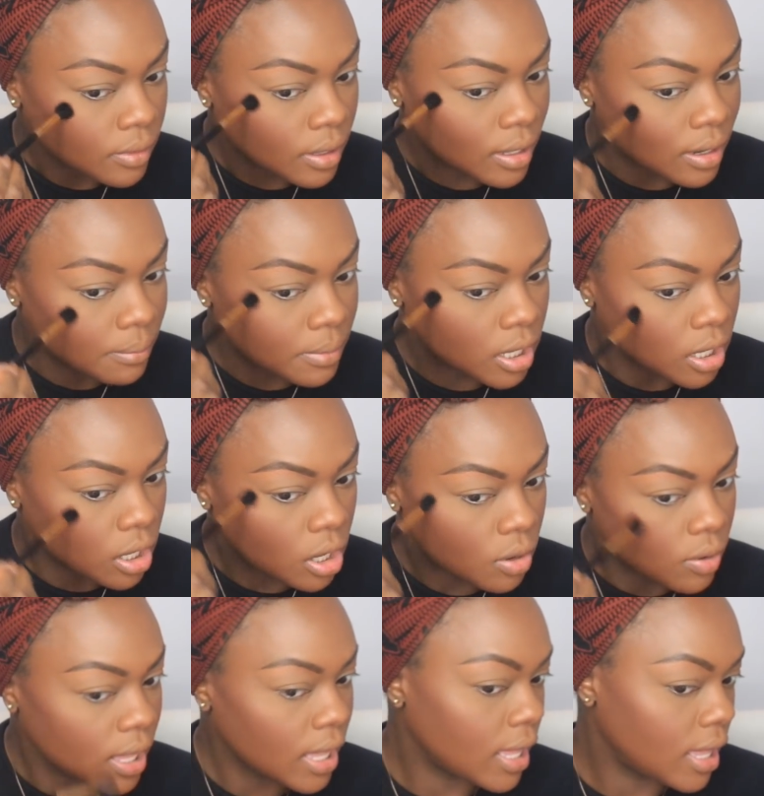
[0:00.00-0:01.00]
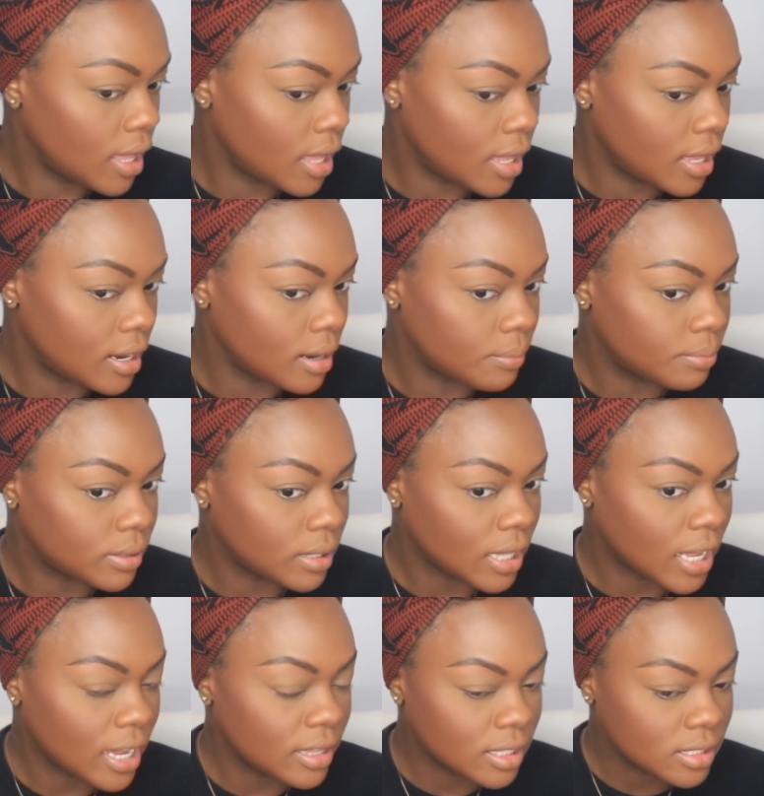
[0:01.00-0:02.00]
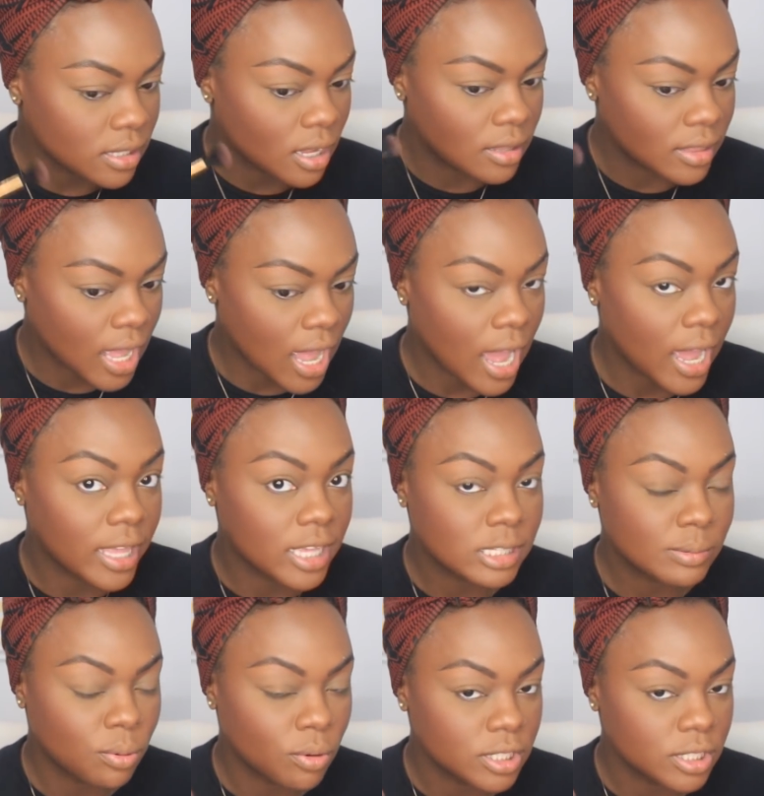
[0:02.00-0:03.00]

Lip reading: And I'm gonna go ahead and apply this on the highest